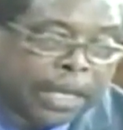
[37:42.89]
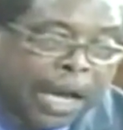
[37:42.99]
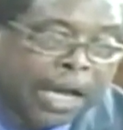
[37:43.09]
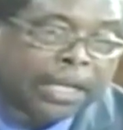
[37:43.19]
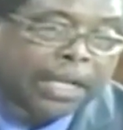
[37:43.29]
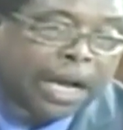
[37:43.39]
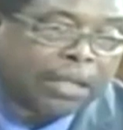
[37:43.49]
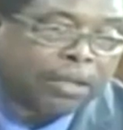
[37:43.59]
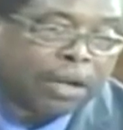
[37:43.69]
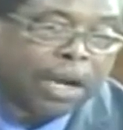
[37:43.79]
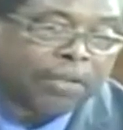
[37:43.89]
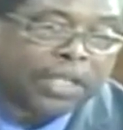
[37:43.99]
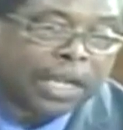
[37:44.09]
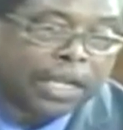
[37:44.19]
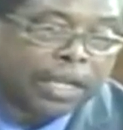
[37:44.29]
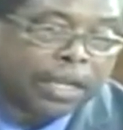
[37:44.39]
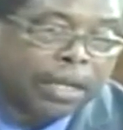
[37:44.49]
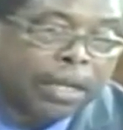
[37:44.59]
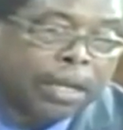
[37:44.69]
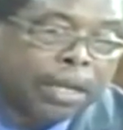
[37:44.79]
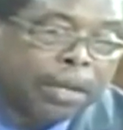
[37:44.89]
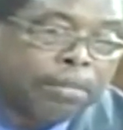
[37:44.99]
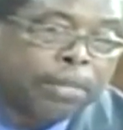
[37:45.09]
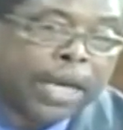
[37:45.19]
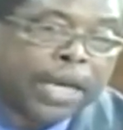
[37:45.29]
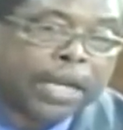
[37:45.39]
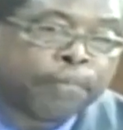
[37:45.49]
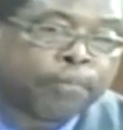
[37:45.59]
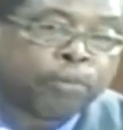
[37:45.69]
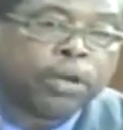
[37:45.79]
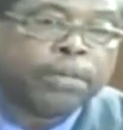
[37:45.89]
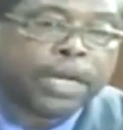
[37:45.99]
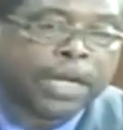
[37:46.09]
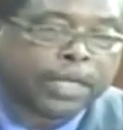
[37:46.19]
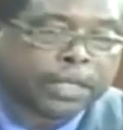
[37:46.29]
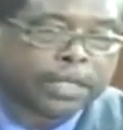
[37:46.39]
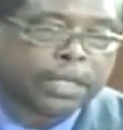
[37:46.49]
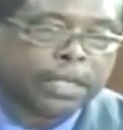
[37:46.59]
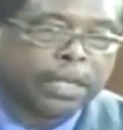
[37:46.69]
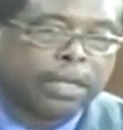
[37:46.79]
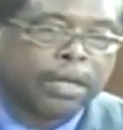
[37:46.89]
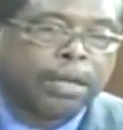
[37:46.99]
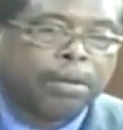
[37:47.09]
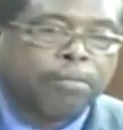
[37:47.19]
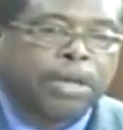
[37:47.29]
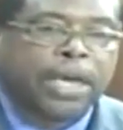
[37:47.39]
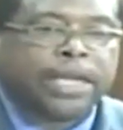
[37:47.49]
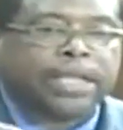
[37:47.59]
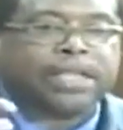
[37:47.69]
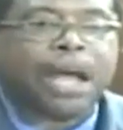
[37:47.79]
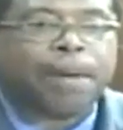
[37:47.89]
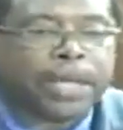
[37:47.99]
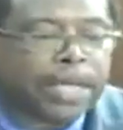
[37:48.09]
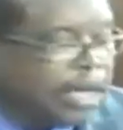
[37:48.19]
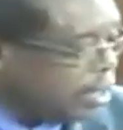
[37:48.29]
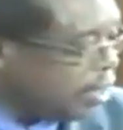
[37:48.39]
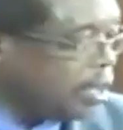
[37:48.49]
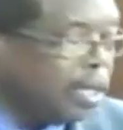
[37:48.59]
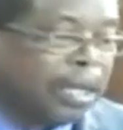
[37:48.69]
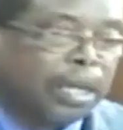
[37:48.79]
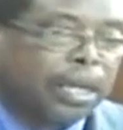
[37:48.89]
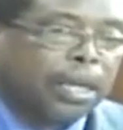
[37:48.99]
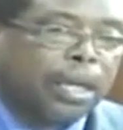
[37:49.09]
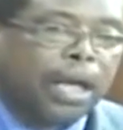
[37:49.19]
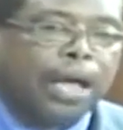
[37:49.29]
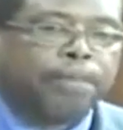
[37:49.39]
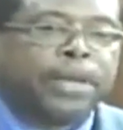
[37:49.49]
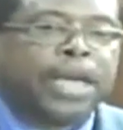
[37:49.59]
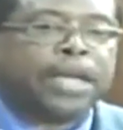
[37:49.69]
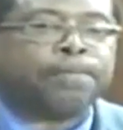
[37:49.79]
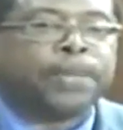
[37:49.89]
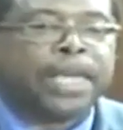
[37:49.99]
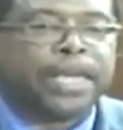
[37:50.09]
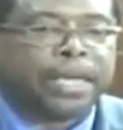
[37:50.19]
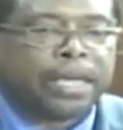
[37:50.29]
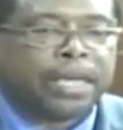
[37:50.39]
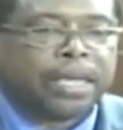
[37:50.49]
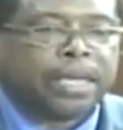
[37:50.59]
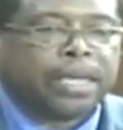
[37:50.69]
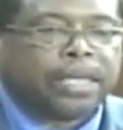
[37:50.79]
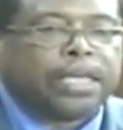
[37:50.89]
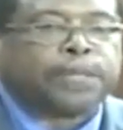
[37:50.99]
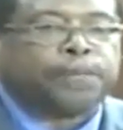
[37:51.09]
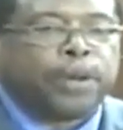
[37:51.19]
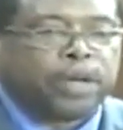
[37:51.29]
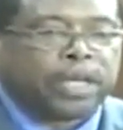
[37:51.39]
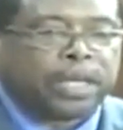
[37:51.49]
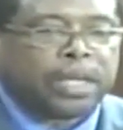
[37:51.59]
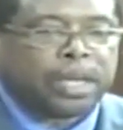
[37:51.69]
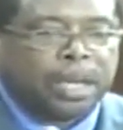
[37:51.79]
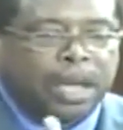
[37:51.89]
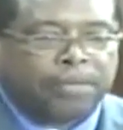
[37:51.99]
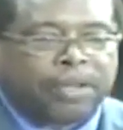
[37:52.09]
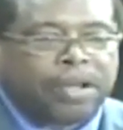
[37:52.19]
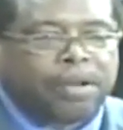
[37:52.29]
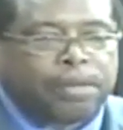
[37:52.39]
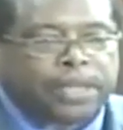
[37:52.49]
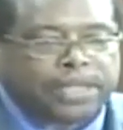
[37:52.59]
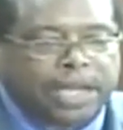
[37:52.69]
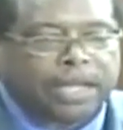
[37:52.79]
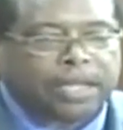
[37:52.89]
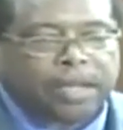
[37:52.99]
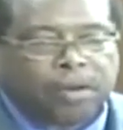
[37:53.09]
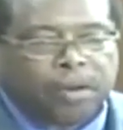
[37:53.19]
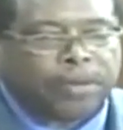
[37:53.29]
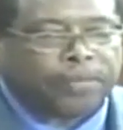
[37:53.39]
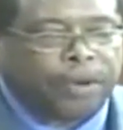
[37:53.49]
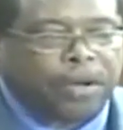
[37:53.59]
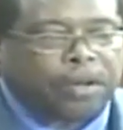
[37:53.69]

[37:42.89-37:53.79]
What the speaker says: and the conduct of the Senate, may it permeate, may it dominate, and may it be the spirit of the government side going forward.